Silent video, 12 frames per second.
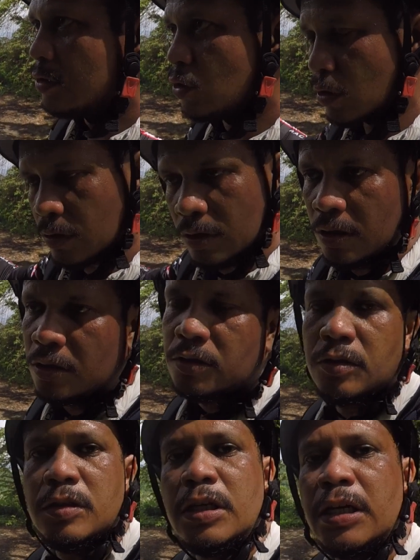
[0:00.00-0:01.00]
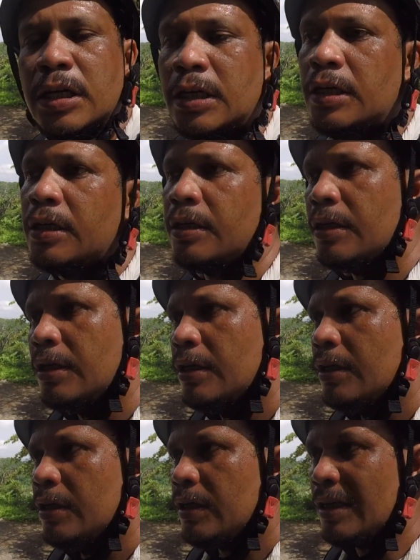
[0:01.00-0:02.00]
took to the
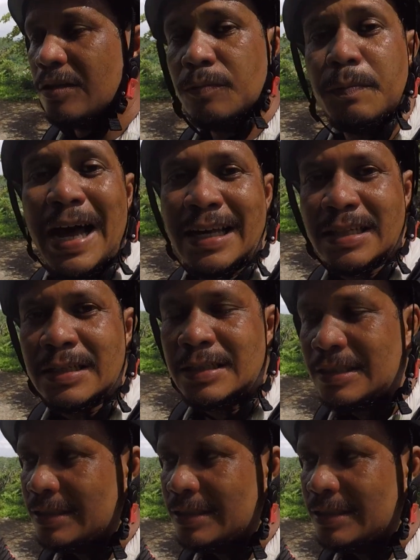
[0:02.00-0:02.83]
heat of battle